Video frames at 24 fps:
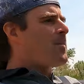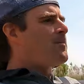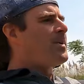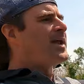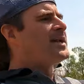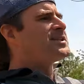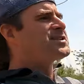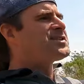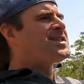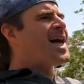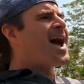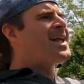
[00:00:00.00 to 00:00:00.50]
But
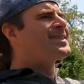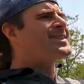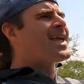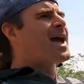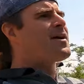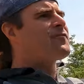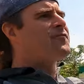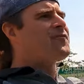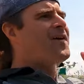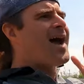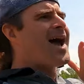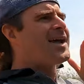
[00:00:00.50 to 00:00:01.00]
it's not
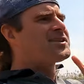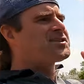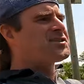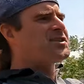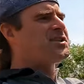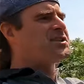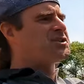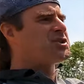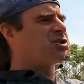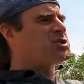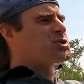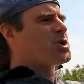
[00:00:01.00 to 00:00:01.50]
that fast
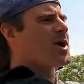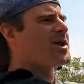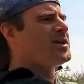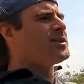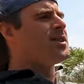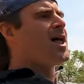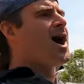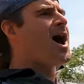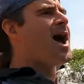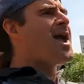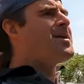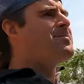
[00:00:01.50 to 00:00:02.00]
in a straight
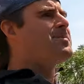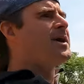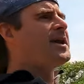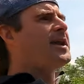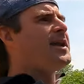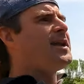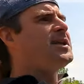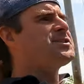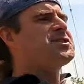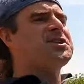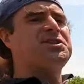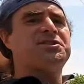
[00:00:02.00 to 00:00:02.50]
line, but
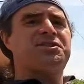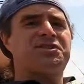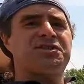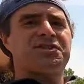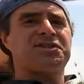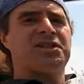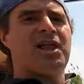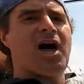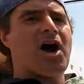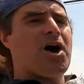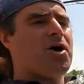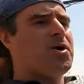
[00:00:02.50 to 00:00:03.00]
it isn't
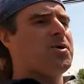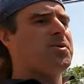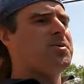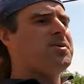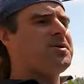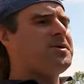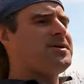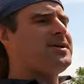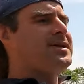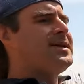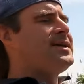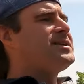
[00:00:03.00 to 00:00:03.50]
slow.
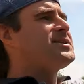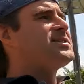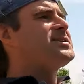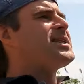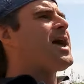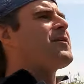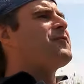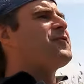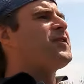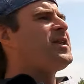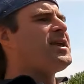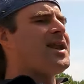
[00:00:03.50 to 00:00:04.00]
It's
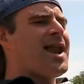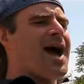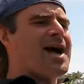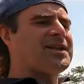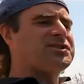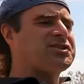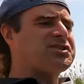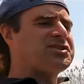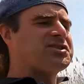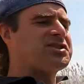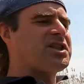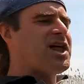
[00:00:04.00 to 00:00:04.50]
definitely not
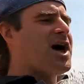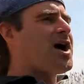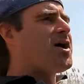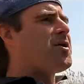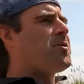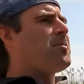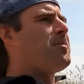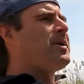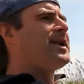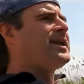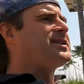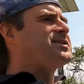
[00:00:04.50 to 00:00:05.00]

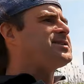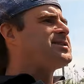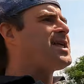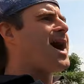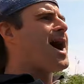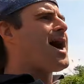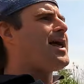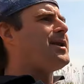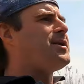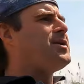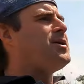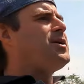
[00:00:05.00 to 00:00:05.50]
slow, but it's
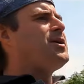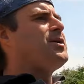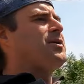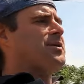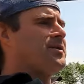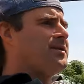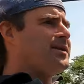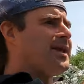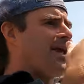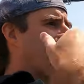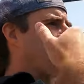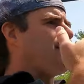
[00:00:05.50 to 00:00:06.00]
not,
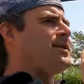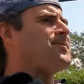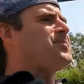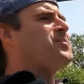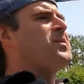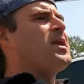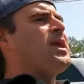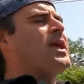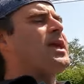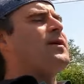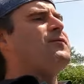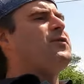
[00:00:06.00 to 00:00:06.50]

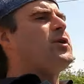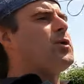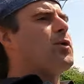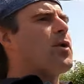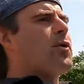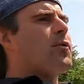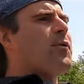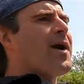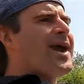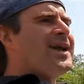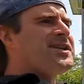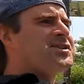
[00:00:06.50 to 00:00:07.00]
if you
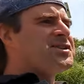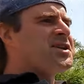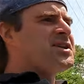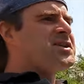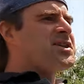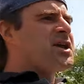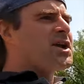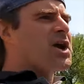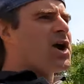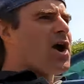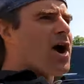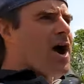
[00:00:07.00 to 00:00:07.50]
were racing
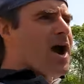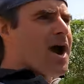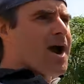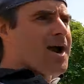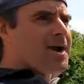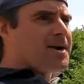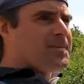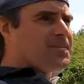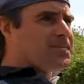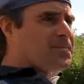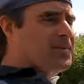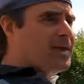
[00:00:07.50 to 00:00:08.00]
the
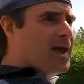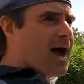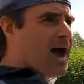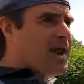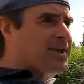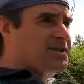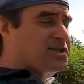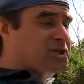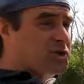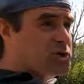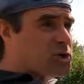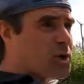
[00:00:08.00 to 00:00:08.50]
car on
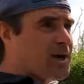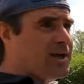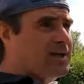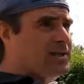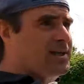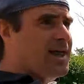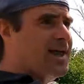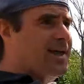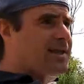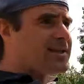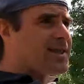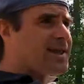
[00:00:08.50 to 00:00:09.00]
a straight
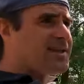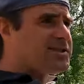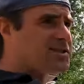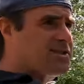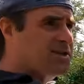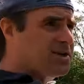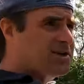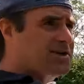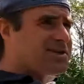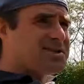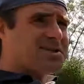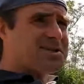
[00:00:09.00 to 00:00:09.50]
like
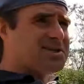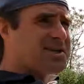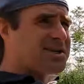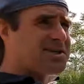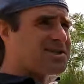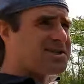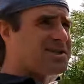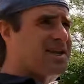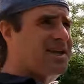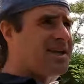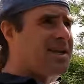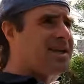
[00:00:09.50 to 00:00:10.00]
0 to
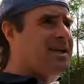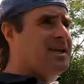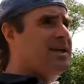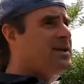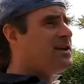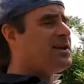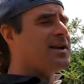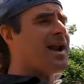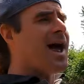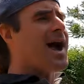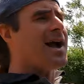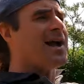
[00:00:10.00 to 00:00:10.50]
60,
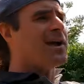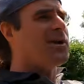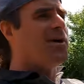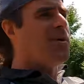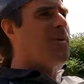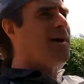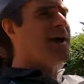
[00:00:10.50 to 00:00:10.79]
you're not gonna